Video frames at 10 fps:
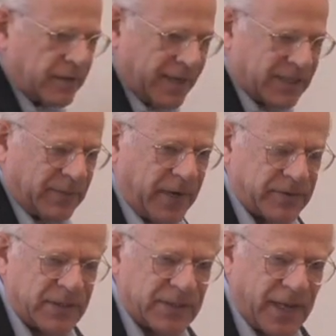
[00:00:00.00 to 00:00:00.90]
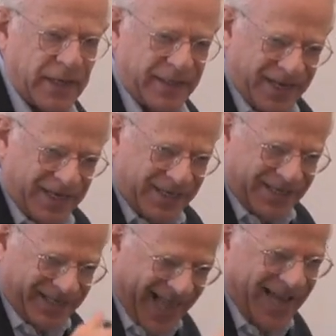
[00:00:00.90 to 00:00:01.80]
thinks about society, that his
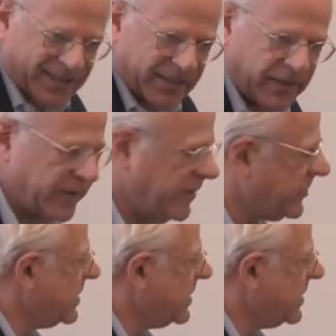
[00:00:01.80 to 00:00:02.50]
class theory of